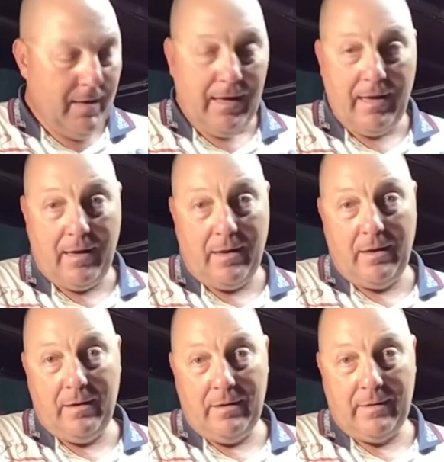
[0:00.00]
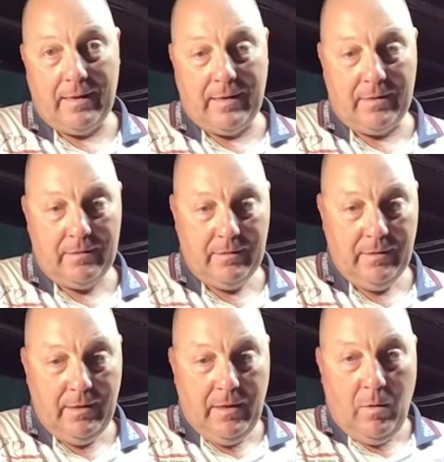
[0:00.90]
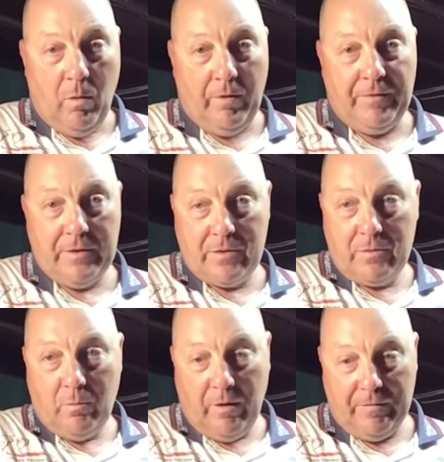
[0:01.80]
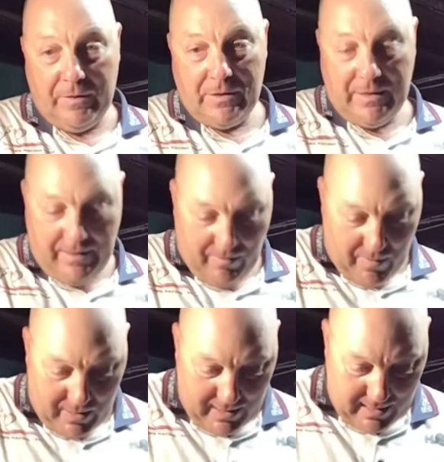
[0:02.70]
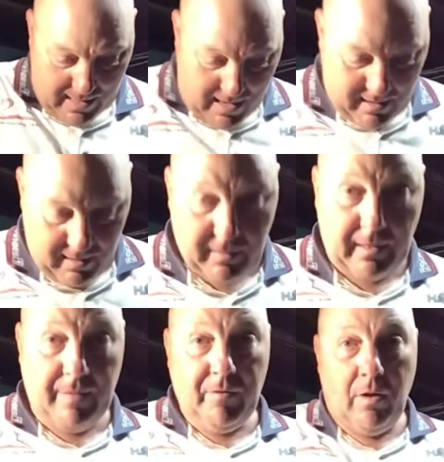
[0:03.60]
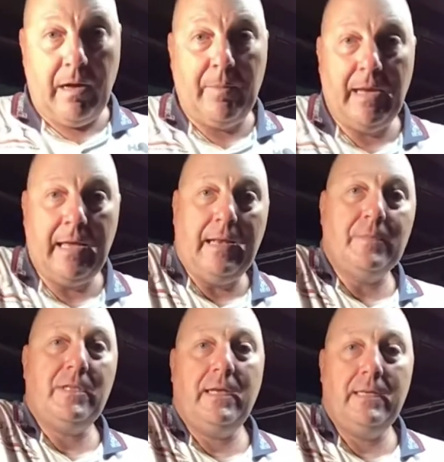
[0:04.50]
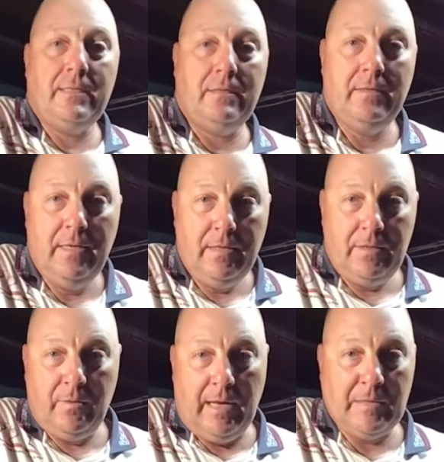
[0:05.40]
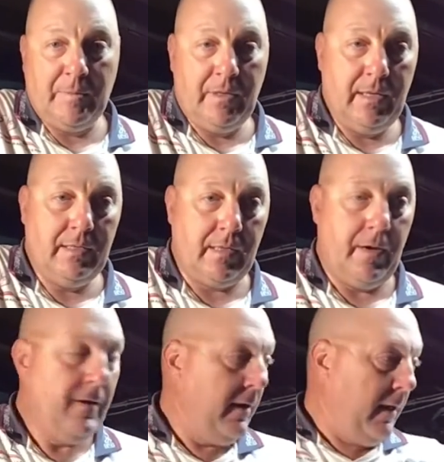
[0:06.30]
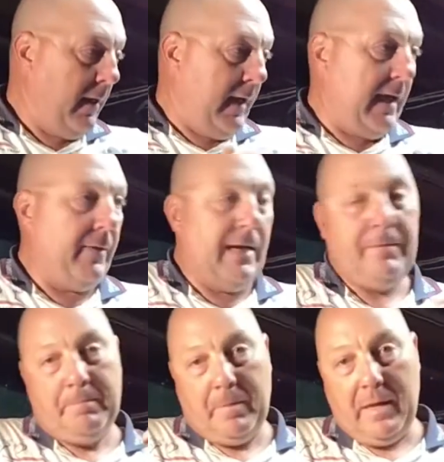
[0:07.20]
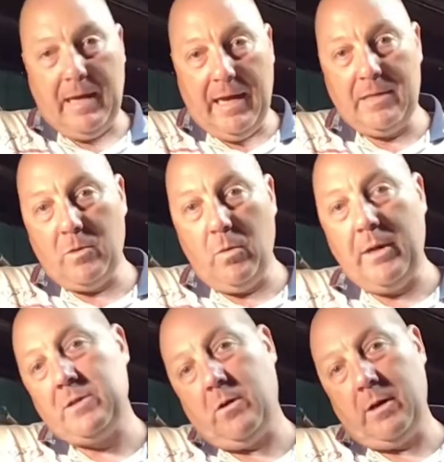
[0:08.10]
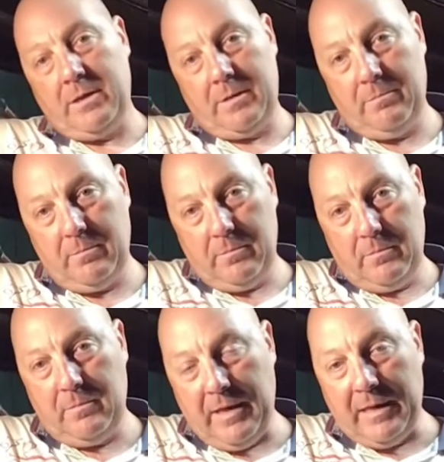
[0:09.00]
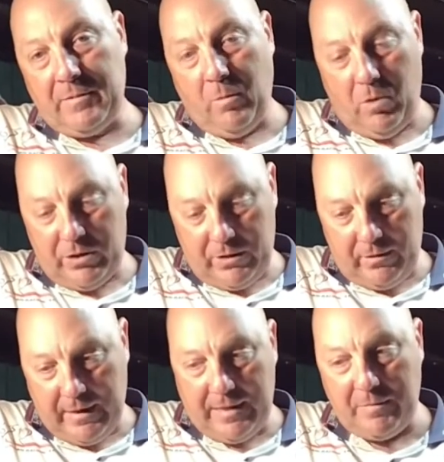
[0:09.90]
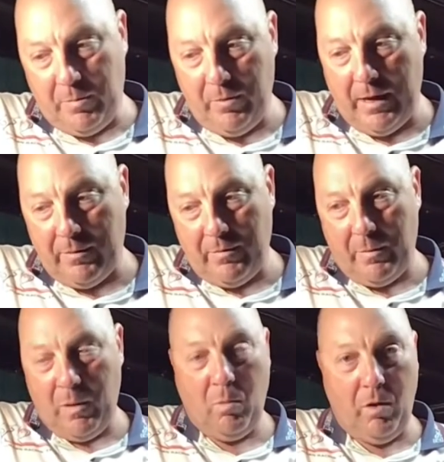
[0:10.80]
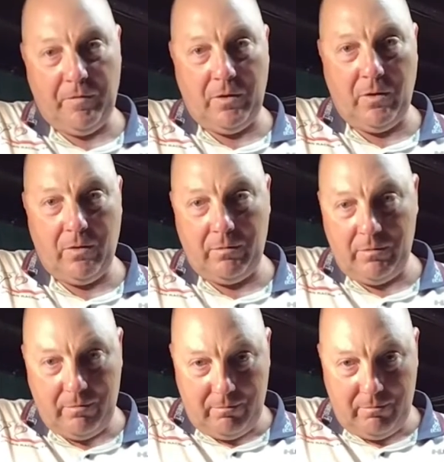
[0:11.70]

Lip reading: And wifey's giving me the evil eye about getting upstairs and doing a husband thing. So anyway, as always, guys, thanks for watching. Thanks for putting up with me waffling on.